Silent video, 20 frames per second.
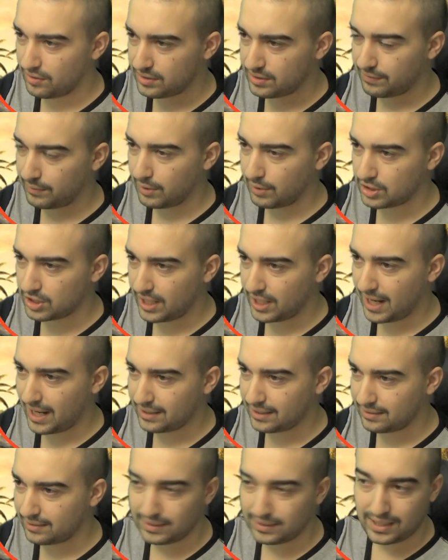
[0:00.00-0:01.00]
if we watch an
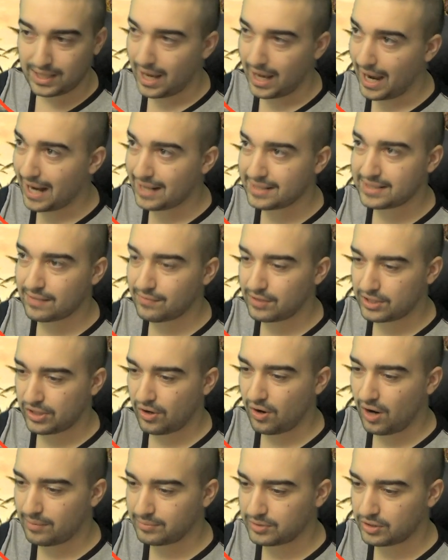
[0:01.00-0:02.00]
ad. Ads every
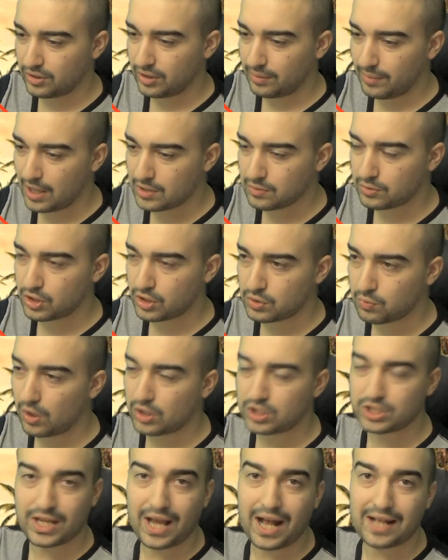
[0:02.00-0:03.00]
time, dude. I might as well just
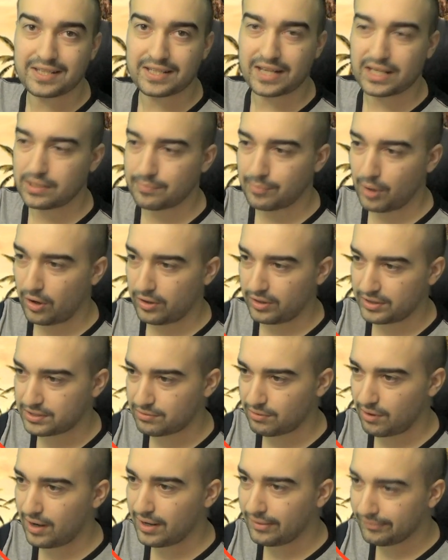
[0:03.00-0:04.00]
watch the ad to get the bonus,
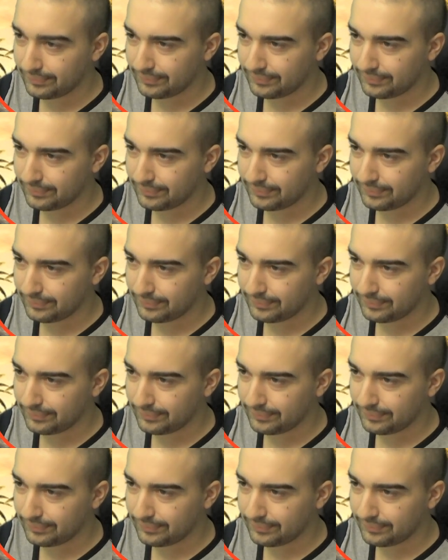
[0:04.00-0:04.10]
right?